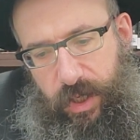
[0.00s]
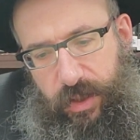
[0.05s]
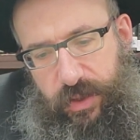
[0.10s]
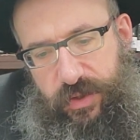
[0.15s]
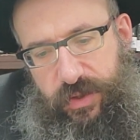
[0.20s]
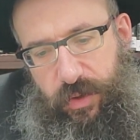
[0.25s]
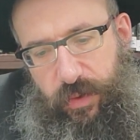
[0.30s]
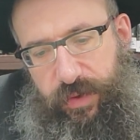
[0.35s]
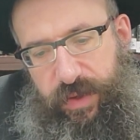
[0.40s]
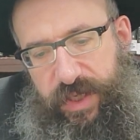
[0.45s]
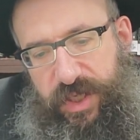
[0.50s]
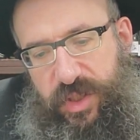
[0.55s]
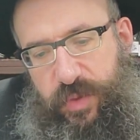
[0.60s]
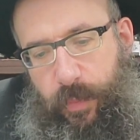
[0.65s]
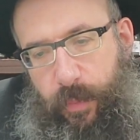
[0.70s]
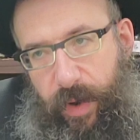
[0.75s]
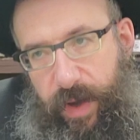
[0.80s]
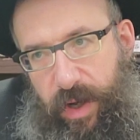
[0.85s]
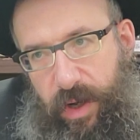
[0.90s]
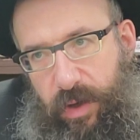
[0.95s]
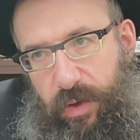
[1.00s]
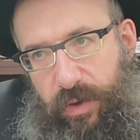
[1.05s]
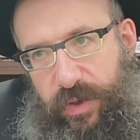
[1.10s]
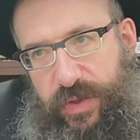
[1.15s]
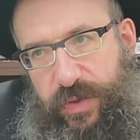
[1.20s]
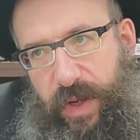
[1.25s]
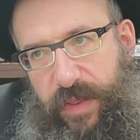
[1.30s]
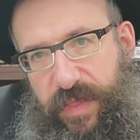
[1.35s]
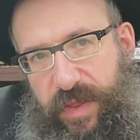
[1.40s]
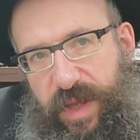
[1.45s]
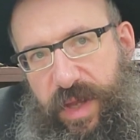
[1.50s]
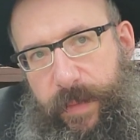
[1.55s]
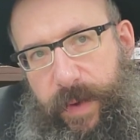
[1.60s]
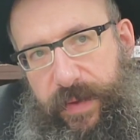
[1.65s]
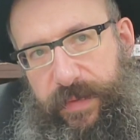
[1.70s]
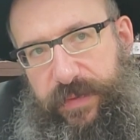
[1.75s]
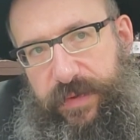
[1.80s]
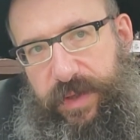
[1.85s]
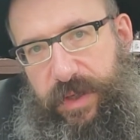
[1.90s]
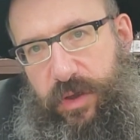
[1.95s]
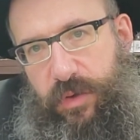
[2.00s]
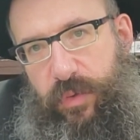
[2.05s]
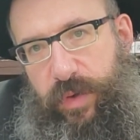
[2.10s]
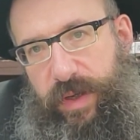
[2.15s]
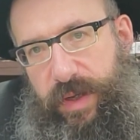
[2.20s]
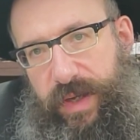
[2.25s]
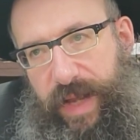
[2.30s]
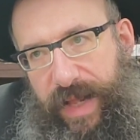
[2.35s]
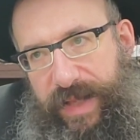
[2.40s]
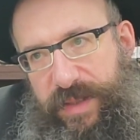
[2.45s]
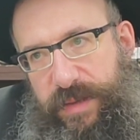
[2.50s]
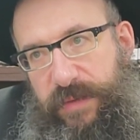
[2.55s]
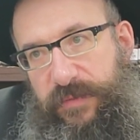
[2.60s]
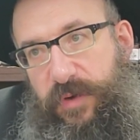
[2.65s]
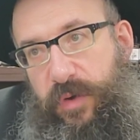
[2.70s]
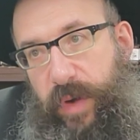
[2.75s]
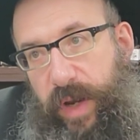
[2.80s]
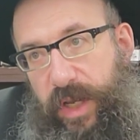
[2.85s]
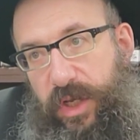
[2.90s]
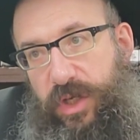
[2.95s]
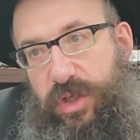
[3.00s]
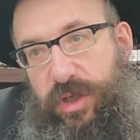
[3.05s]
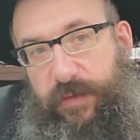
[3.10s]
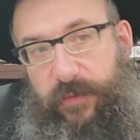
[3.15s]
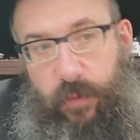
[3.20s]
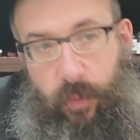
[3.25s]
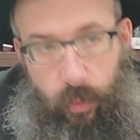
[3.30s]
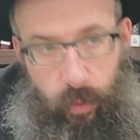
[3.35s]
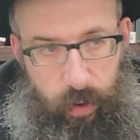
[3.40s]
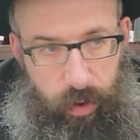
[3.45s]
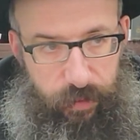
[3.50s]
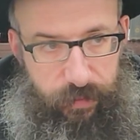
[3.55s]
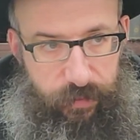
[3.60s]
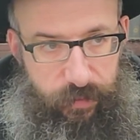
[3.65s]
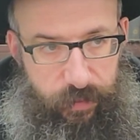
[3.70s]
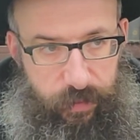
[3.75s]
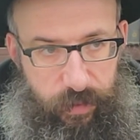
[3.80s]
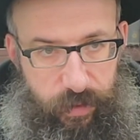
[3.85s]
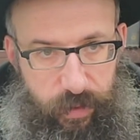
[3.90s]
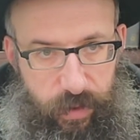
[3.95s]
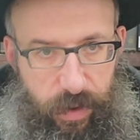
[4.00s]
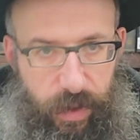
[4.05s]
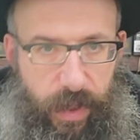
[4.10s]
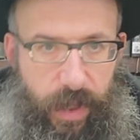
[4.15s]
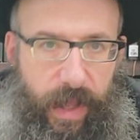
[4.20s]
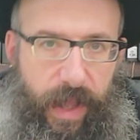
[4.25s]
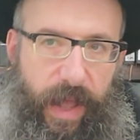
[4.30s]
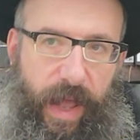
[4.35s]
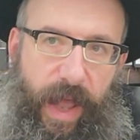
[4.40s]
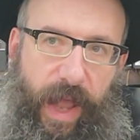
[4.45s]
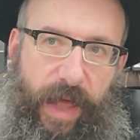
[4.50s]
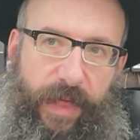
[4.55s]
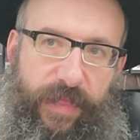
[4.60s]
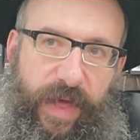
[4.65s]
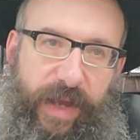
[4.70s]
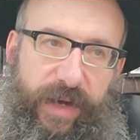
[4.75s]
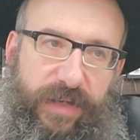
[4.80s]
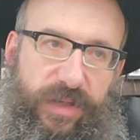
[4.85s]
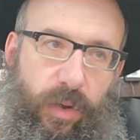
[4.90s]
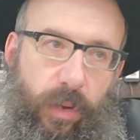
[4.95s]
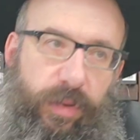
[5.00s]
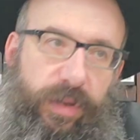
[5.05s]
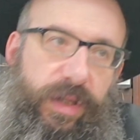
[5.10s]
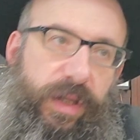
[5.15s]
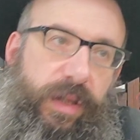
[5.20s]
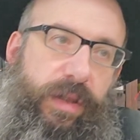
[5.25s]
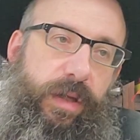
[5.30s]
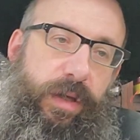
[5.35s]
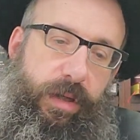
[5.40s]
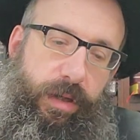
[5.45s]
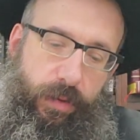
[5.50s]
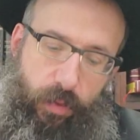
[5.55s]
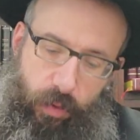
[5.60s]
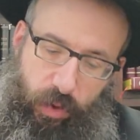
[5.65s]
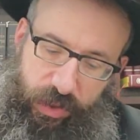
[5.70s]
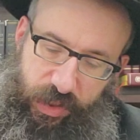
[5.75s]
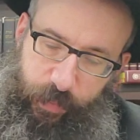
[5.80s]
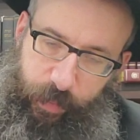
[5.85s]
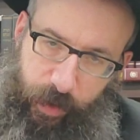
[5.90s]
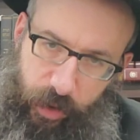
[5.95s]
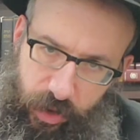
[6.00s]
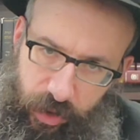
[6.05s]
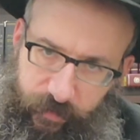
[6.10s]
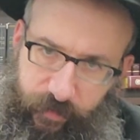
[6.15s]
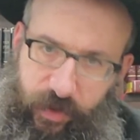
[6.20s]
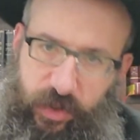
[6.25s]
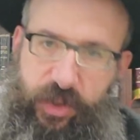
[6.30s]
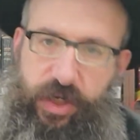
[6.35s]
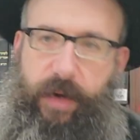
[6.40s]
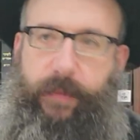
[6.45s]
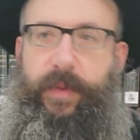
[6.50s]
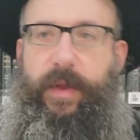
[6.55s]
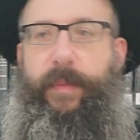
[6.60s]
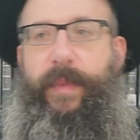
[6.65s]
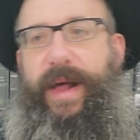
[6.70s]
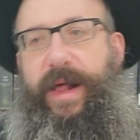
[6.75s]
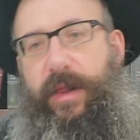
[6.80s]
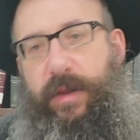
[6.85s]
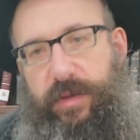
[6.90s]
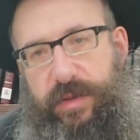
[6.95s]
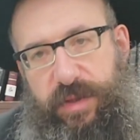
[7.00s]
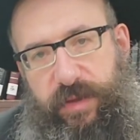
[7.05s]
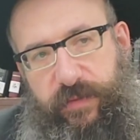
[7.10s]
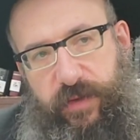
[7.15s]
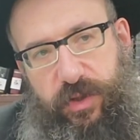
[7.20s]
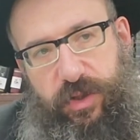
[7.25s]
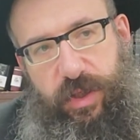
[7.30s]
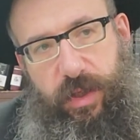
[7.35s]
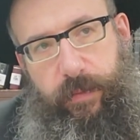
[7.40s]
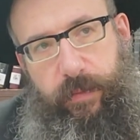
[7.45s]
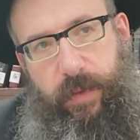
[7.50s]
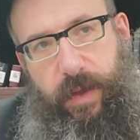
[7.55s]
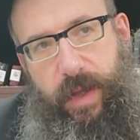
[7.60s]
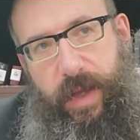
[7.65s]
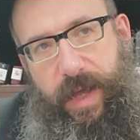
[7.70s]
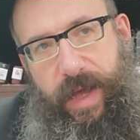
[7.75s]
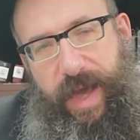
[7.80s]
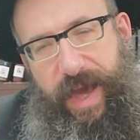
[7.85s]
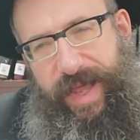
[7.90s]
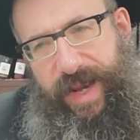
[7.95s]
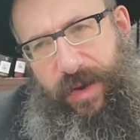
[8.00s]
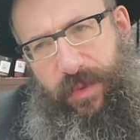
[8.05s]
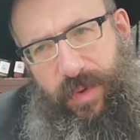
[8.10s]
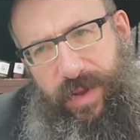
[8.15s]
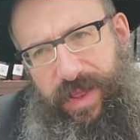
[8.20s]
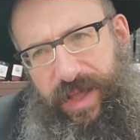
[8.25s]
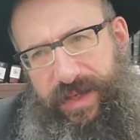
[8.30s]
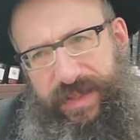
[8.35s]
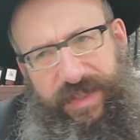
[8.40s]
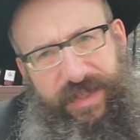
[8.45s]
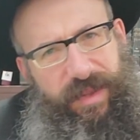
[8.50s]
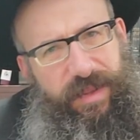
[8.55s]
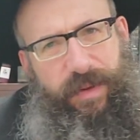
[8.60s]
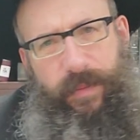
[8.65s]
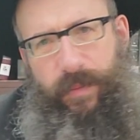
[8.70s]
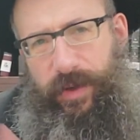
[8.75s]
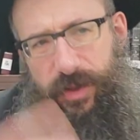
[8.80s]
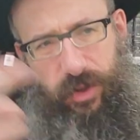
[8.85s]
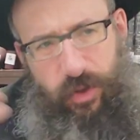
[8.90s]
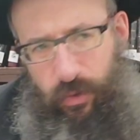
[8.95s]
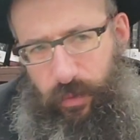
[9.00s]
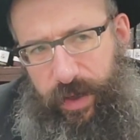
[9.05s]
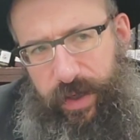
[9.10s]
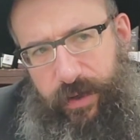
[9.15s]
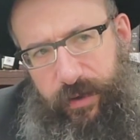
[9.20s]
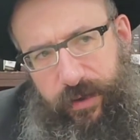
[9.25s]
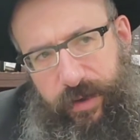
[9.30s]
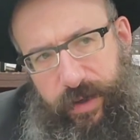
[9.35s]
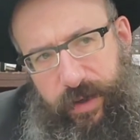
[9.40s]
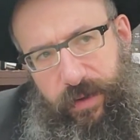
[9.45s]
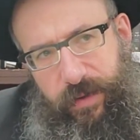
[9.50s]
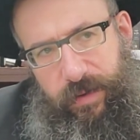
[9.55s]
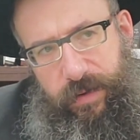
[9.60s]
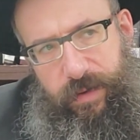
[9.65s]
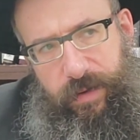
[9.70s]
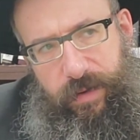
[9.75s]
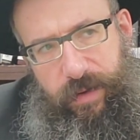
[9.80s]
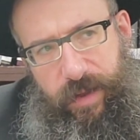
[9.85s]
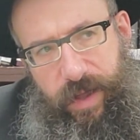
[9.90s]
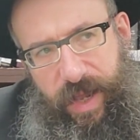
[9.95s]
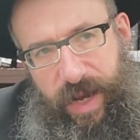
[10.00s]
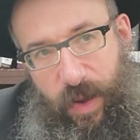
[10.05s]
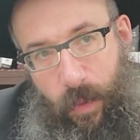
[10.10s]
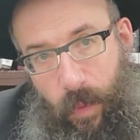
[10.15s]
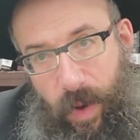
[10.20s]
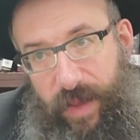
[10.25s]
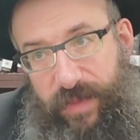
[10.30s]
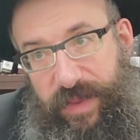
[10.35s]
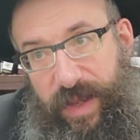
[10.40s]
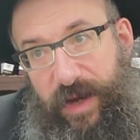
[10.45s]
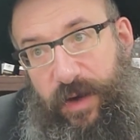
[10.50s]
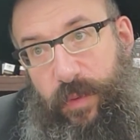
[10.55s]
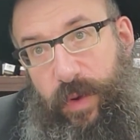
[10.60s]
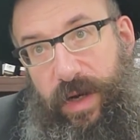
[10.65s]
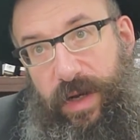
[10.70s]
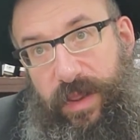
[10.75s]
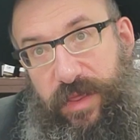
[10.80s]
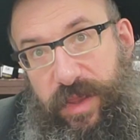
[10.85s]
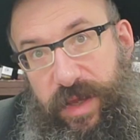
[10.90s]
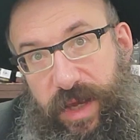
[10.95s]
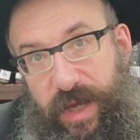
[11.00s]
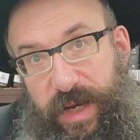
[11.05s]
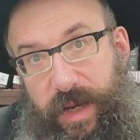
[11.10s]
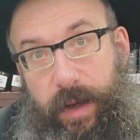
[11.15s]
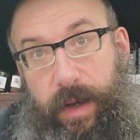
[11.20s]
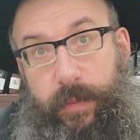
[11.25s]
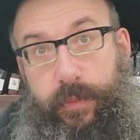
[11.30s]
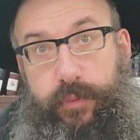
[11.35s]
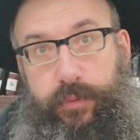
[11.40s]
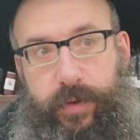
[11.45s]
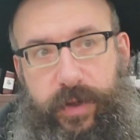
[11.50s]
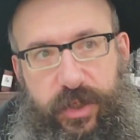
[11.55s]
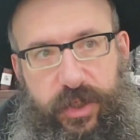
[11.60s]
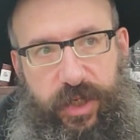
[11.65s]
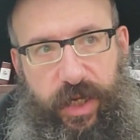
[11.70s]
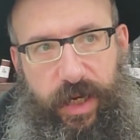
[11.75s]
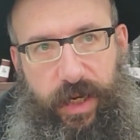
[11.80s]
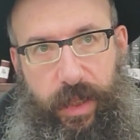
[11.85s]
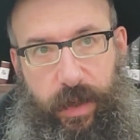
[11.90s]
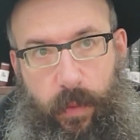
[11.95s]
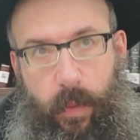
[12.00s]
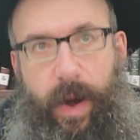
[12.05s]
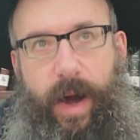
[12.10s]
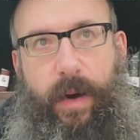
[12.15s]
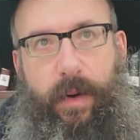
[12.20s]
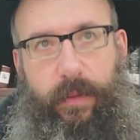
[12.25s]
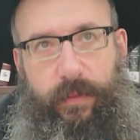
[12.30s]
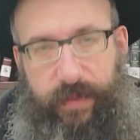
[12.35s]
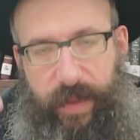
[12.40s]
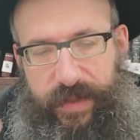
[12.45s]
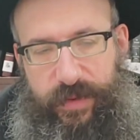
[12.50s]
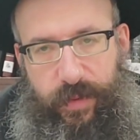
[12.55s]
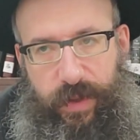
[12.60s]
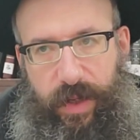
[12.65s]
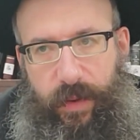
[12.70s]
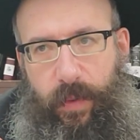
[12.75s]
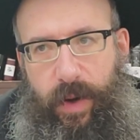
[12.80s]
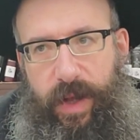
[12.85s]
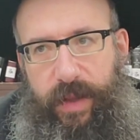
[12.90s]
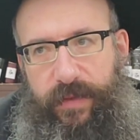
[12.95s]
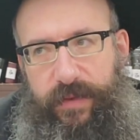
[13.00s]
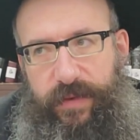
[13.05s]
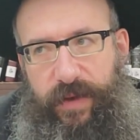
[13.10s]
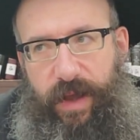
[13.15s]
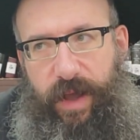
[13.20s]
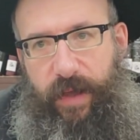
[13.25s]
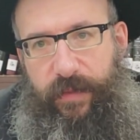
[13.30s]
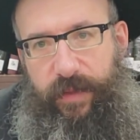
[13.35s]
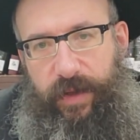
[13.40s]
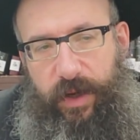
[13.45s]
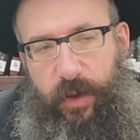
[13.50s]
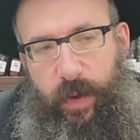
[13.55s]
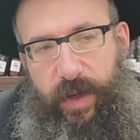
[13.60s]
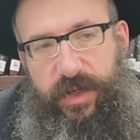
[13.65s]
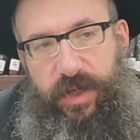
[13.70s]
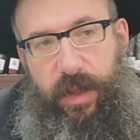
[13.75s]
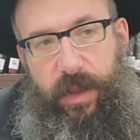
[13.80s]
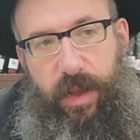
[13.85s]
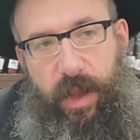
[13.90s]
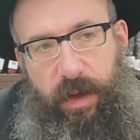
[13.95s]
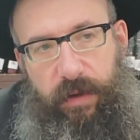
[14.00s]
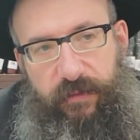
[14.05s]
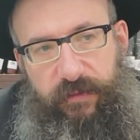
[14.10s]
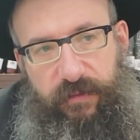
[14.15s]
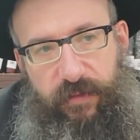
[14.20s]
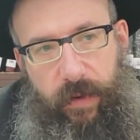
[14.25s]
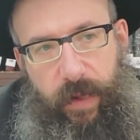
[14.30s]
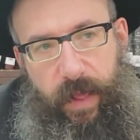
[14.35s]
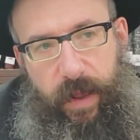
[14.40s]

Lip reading: So the Hisbeinus, I think about the concept of creation of the world, and that is only the speech of Hashem, the Malchus of Hashem. And I realize there's something much greater here, and I want that great thing, and I appreciate it, like, wow, that's what I want, and that creates a love.